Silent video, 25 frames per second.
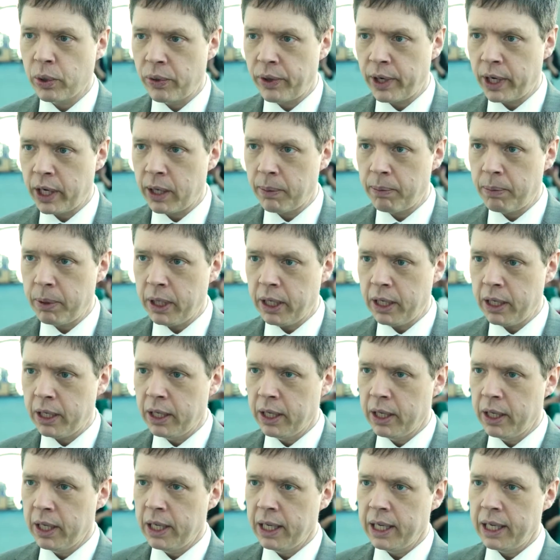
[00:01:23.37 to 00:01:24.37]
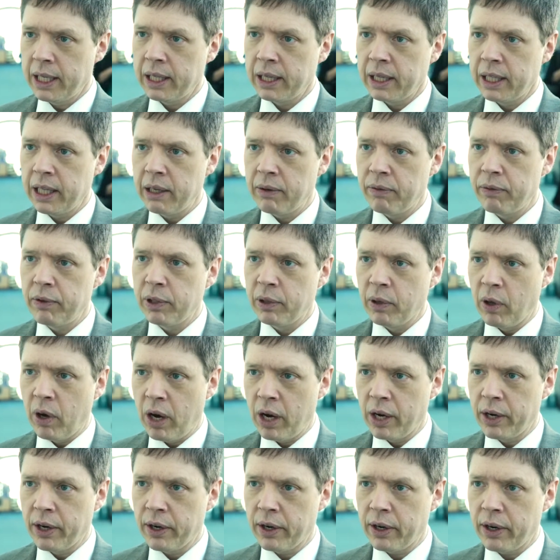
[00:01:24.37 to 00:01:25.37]
therapy lived
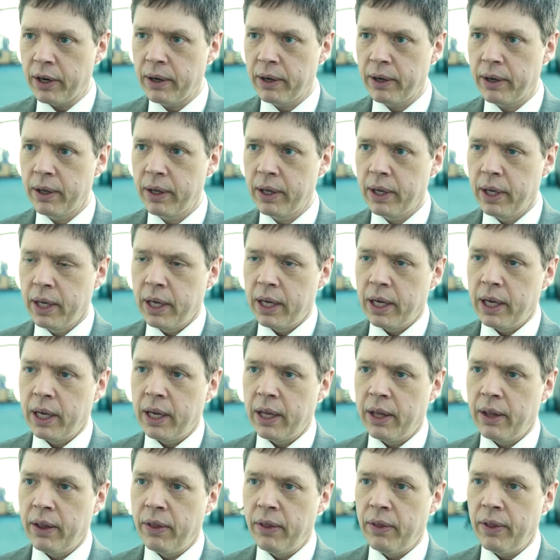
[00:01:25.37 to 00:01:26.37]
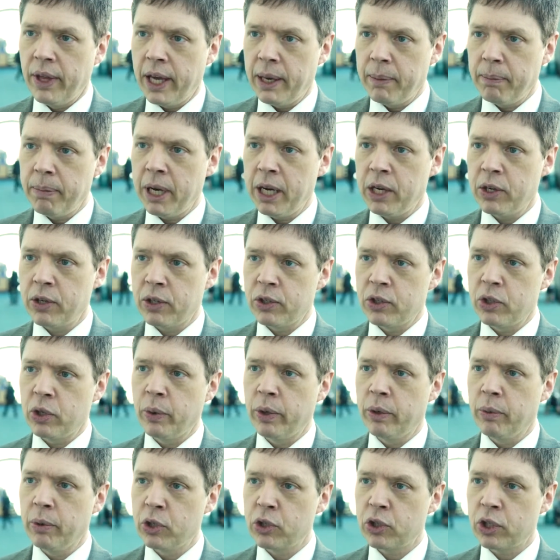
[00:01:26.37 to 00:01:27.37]
longer than patients who
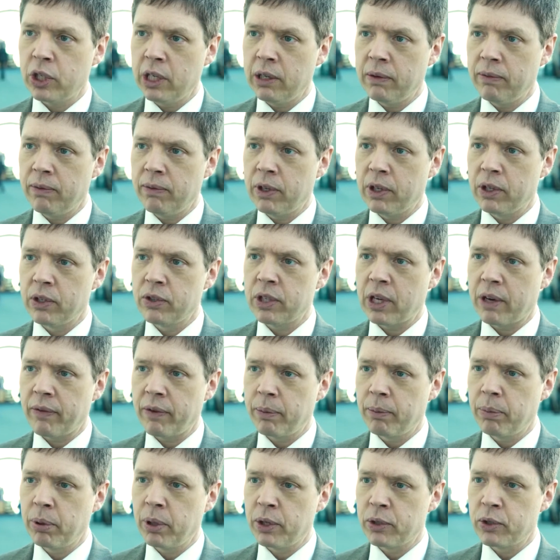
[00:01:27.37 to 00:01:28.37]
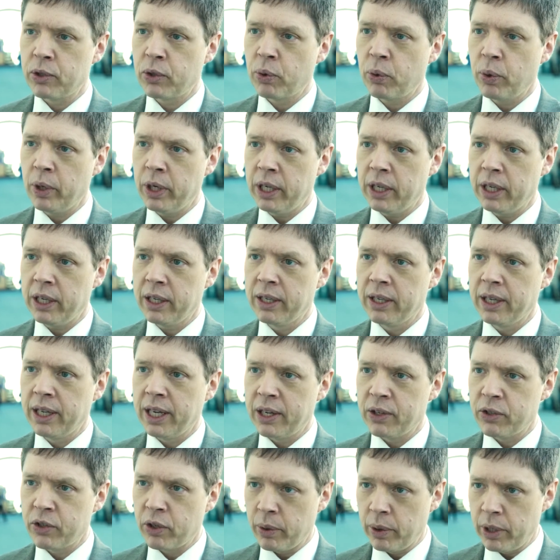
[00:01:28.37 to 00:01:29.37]
had received 7+3
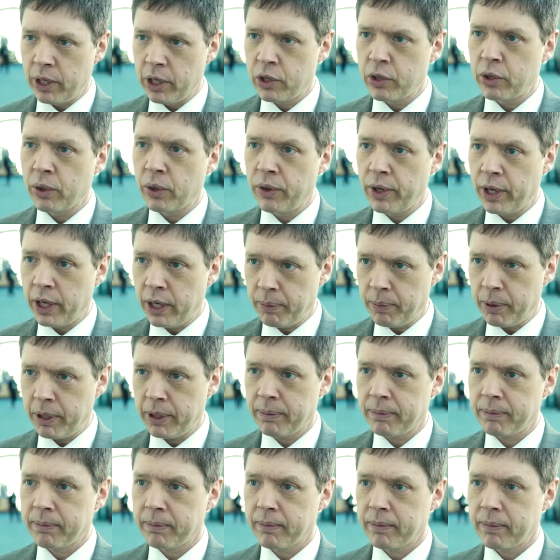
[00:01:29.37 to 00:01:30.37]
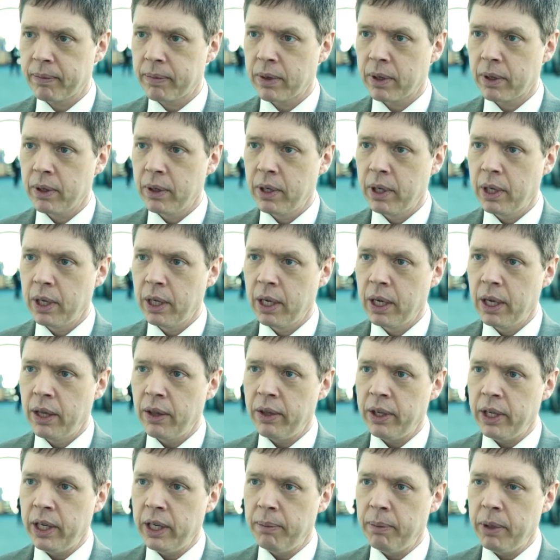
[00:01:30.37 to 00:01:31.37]
as their initial therapy.
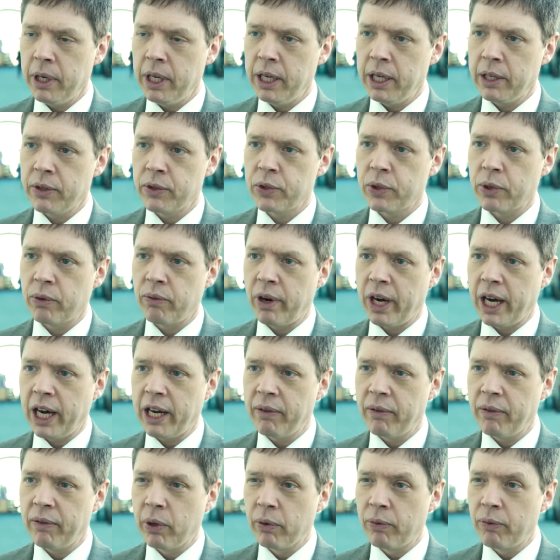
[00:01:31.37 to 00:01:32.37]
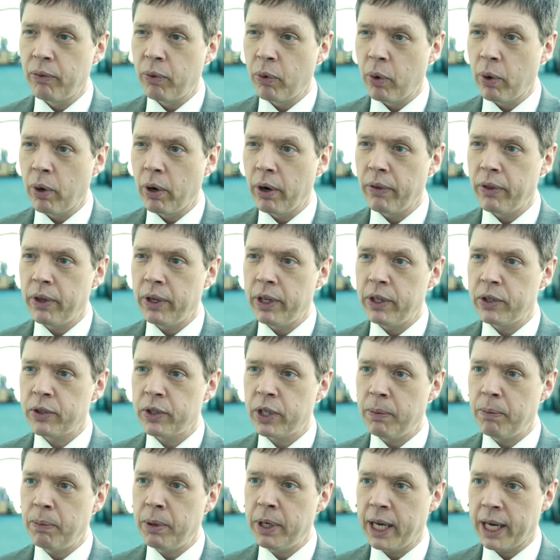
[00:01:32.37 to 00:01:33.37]
The median survival for the
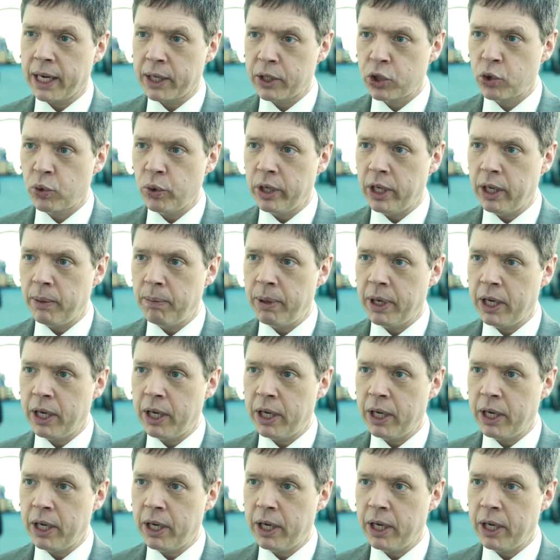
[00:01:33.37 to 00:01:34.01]
CPX treated